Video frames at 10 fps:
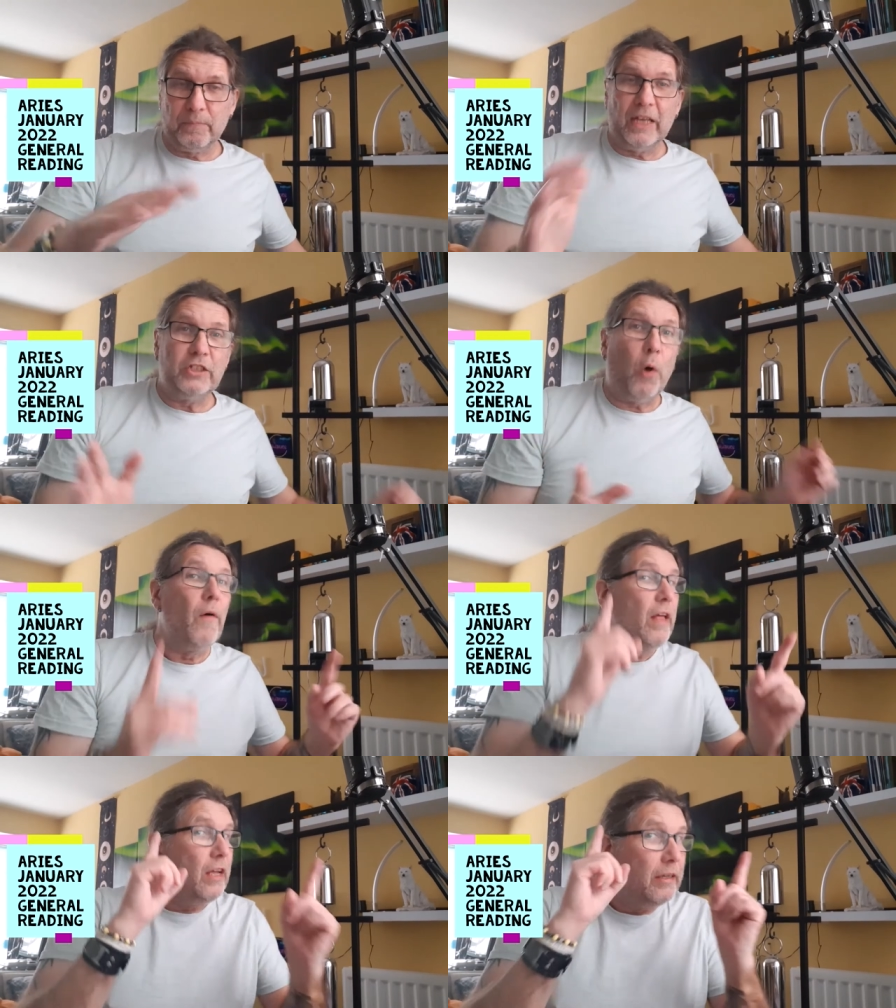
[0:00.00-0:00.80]

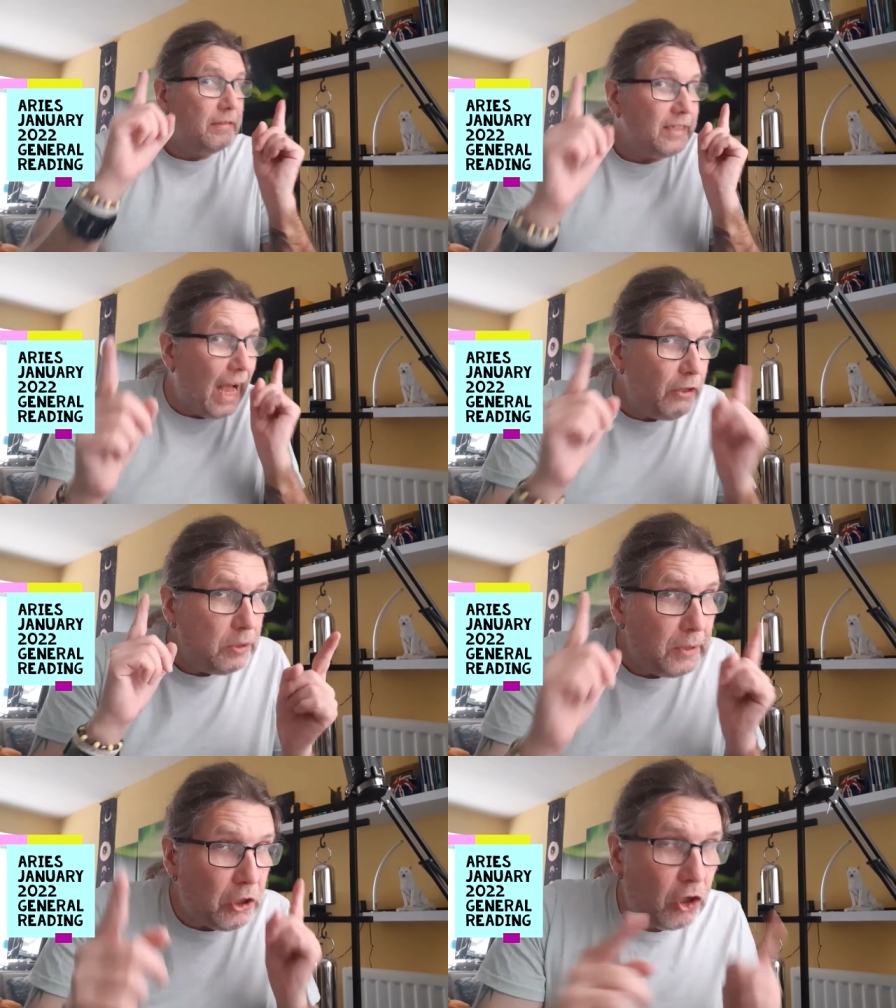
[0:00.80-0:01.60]
So, sounds a
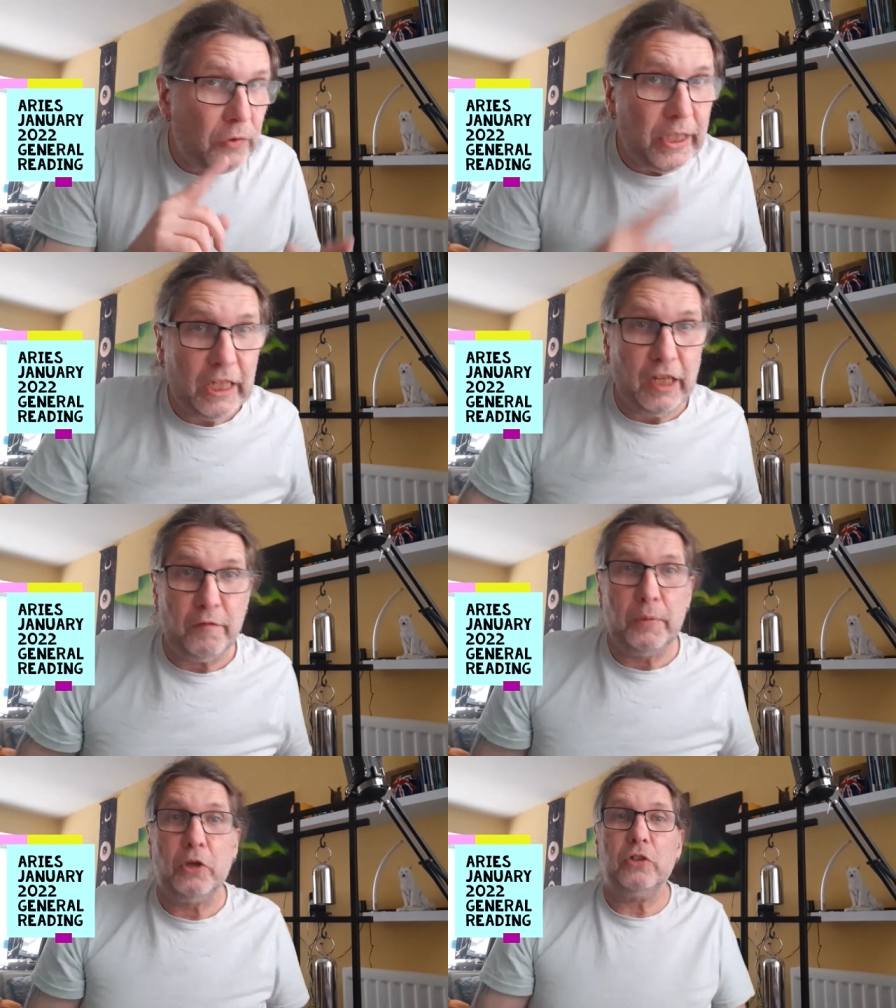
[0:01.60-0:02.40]
bit
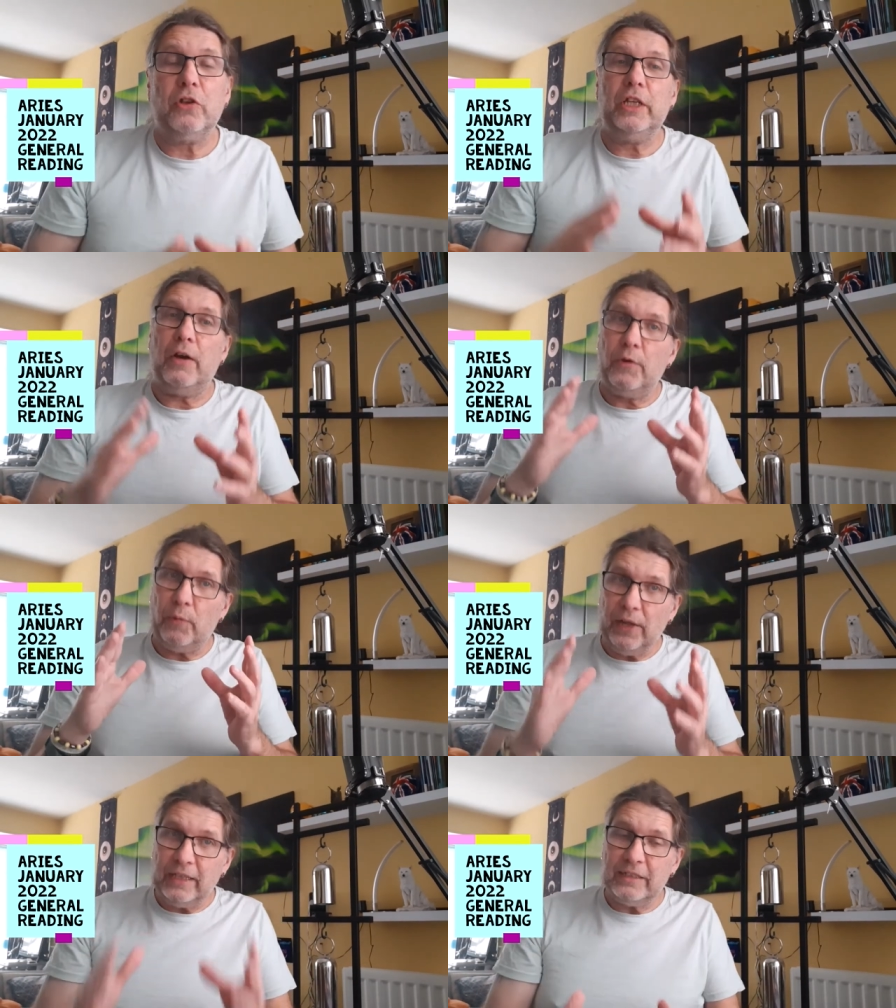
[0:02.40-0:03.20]
contradictive, because on the, on the
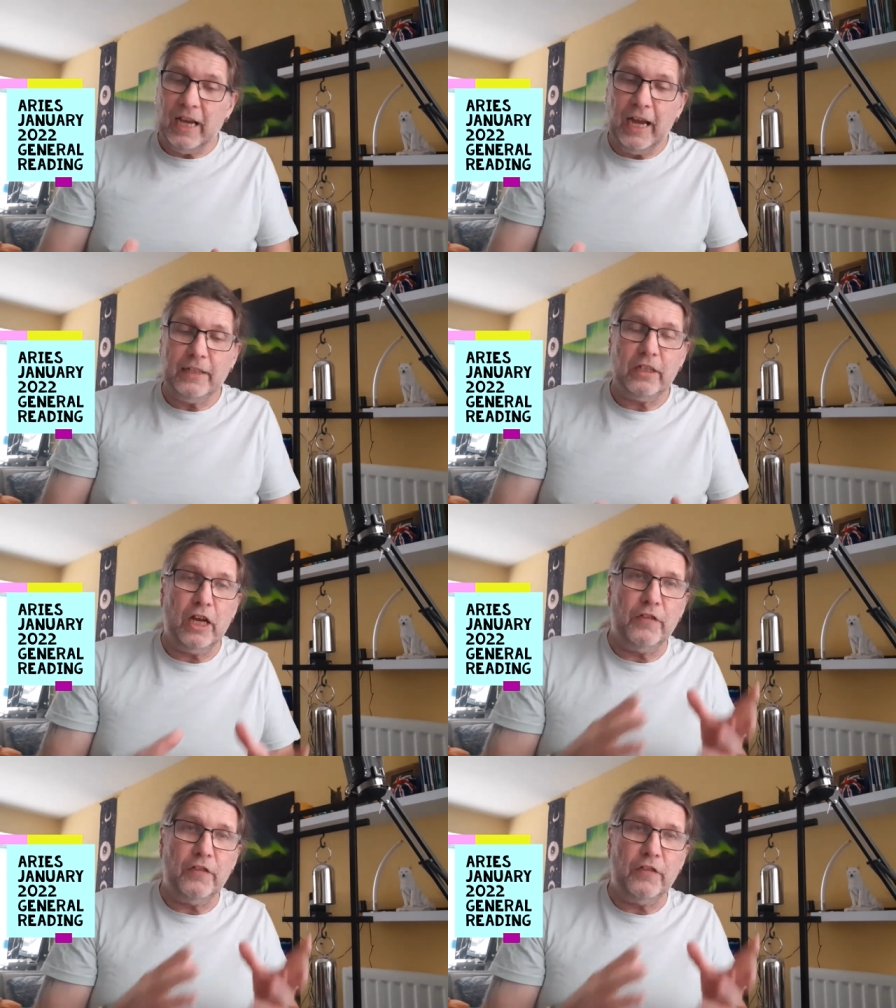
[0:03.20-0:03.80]
one hand side,